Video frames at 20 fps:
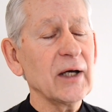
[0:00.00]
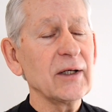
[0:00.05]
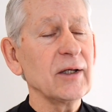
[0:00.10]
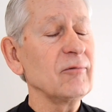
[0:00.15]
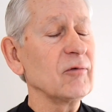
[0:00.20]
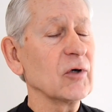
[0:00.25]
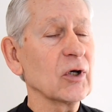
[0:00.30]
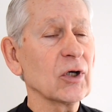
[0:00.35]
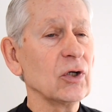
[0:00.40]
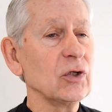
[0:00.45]
not
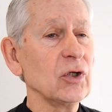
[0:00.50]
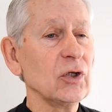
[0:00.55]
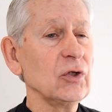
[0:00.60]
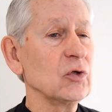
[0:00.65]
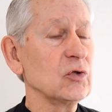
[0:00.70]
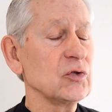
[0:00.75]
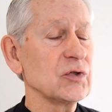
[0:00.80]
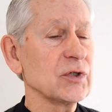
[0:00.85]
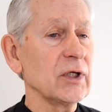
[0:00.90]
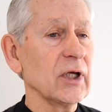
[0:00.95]
even going to
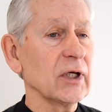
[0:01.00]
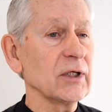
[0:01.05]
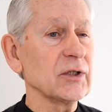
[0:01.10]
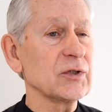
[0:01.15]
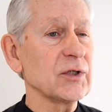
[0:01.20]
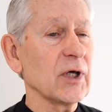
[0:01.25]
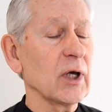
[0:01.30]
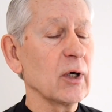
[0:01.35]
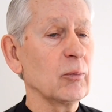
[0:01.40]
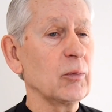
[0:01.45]
use an
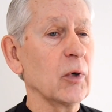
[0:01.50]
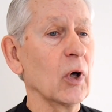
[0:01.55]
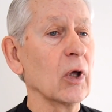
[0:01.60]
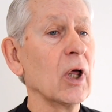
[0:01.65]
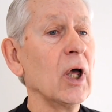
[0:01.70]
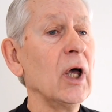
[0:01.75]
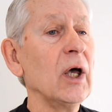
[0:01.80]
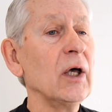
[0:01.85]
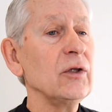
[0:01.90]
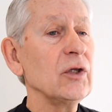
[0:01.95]

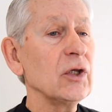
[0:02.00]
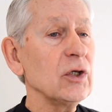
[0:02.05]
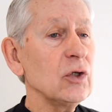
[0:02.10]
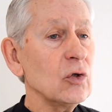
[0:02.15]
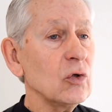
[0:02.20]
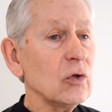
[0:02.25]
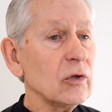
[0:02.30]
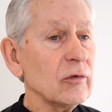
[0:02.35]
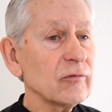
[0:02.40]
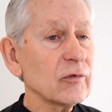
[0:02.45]
example. The
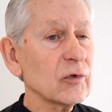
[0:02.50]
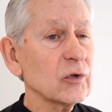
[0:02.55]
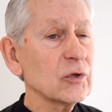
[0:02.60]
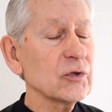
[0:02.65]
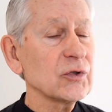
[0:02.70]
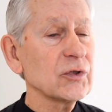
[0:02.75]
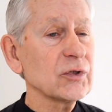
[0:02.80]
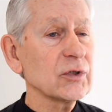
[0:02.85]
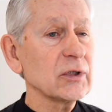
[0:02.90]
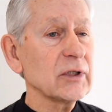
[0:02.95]

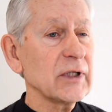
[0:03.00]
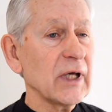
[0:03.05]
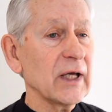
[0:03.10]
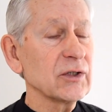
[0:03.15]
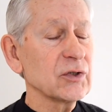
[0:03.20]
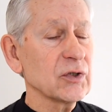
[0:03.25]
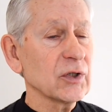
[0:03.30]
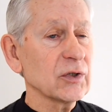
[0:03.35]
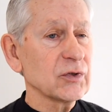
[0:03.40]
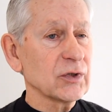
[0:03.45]
universe
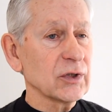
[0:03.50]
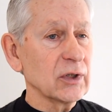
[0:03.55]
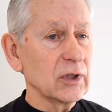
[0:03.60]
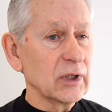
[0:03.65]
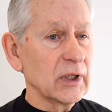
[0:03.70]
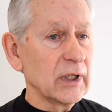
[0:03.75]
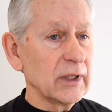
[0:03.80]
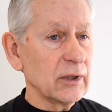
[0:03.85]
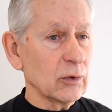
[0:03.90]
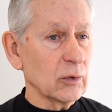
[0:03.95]
takes us
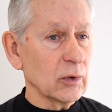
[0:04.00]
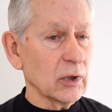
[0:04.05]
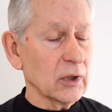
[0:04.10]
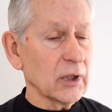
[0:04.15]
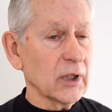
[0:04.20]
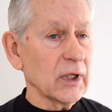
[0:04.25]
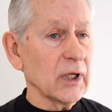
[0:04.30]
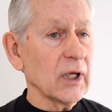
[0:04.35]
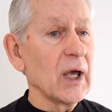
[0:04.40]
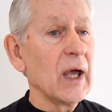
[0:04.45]

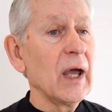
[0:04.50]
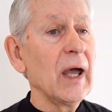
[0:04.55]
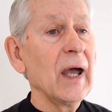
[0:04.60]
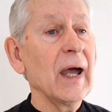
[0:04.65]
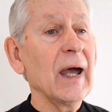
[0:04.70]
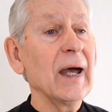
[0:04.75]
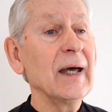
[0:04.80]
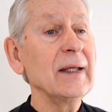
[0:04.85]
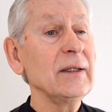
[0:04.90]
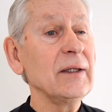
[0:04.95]
literally,
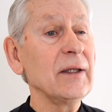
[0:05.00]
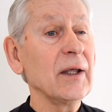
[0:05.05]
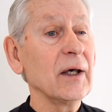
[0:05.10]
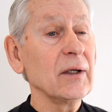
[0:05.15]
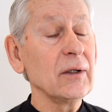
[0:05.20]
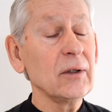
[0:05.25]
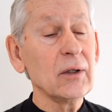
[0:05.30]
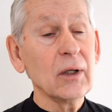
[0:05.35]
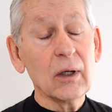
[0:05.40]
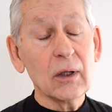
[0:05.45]
and
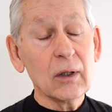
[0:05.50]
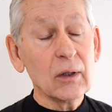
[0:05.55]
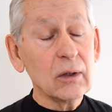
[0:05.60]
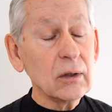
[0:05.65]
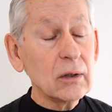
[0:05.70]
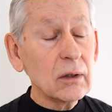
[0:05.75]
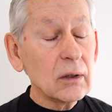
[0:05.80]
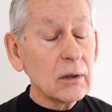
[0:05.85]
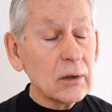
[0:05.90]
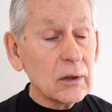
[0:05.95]
then
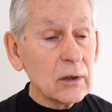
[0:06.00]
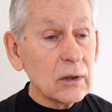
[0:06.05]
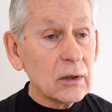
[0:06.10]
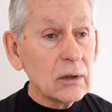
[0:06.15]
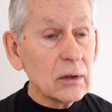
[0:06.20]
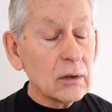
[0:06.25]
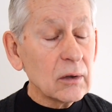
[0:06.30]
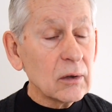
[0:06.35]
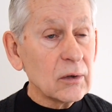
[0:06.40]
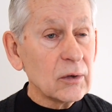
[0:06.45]

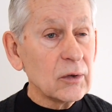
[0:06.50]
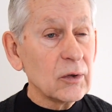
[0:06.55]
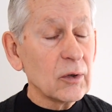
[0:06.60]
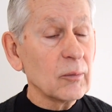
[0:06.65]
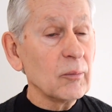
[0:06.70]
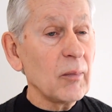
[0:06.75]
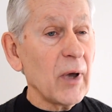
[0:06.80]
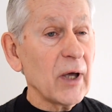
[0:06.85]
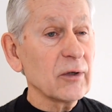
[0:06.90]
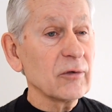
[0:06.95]

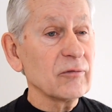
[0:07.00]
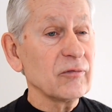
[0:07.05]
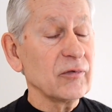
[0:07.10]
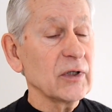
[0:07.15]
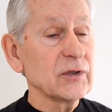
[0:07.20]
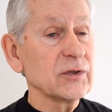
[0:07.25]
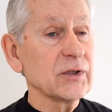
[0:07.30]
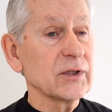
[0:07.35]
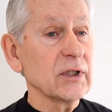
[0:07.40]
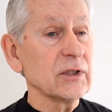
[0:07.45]
you're
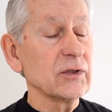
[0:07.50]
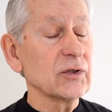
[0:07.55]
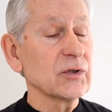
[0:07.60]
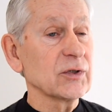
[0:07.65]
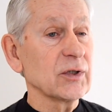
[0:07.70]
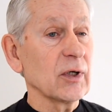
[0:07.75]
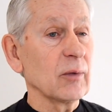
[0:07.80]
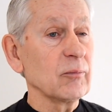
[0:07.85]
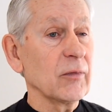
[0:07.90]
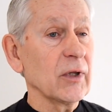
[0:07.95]
manifesting
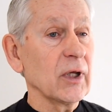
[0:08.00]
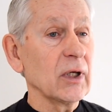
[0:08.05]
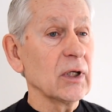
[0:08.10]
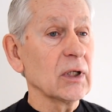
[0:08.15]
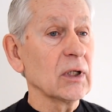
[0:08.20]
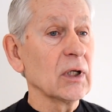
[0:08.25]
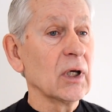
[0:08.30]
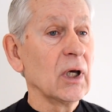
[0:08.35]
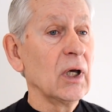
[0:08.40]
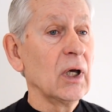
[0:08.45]

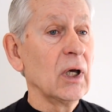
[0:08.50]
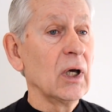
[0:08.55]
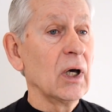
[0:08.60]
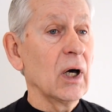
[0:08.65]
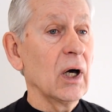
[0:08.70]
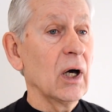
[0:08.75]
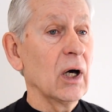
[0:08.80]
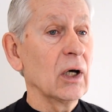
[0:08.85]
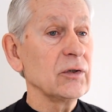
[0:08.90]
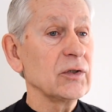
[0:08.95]
something,
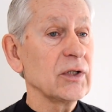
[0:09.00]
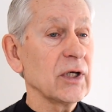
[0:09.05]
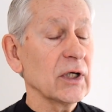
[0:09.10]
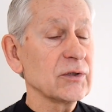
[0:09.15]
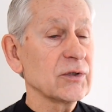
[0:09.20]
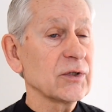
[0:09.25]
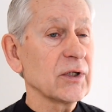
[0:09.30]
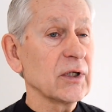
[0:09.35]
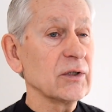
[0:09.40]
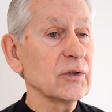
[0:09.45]

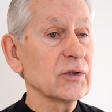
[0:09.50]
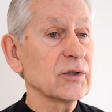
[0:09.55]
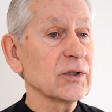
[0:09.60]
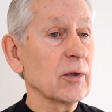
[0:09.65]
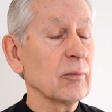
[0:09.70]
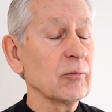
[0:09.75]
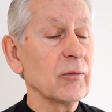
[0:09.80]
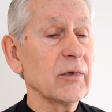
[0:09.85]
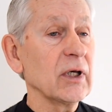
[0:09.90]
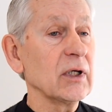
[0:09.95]
testing
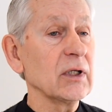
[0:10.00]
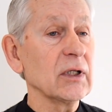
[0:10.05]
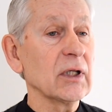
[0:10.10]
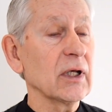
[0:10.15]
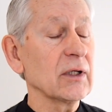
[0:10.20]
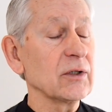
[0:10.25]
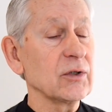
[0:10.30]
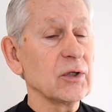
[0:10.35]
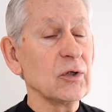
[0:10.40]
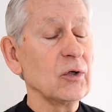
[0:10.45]
something
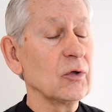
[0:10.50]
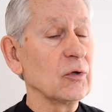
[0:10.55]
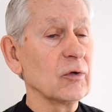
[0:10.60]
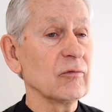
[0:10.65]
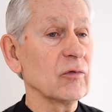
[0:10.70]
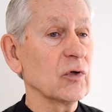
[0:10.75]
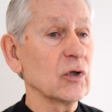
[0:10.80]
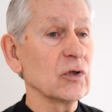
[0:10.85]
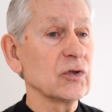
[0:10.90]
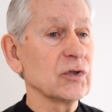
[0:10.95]
that the
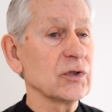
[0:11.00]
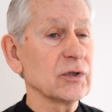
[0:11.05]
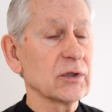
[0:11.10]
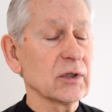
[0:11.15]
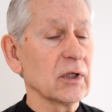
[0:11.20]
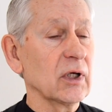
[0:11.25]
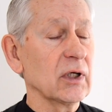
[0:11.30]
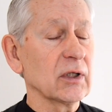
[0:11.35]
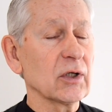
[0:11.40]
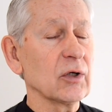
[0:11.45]

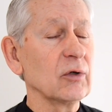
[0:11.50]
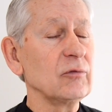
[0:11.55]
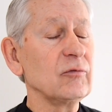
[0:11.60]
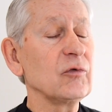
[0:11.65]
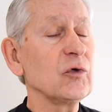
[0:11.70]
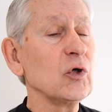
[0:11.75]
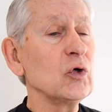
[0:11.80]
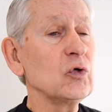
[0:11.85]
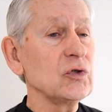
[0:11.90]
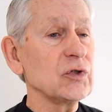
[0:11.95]
universe, it
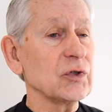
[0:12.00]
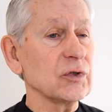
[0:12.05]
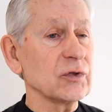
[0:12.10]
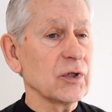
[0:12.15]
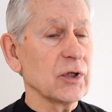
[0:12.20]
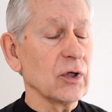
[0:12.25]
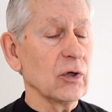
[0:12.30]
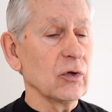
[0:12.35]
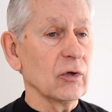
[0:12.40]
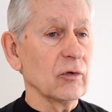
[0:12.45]
confuses
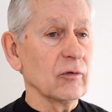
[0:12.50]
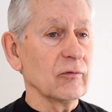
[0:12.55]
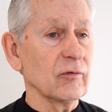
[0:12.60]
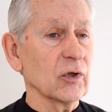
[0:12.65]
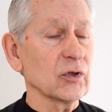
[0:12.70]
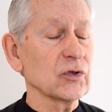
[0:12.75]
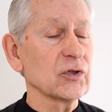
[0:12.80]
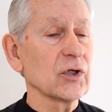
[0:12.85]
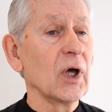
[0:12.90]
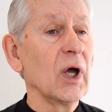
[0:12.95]
the
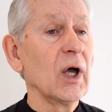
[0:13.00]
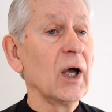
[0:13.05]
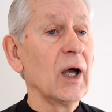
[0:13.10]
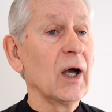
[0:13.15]
universe.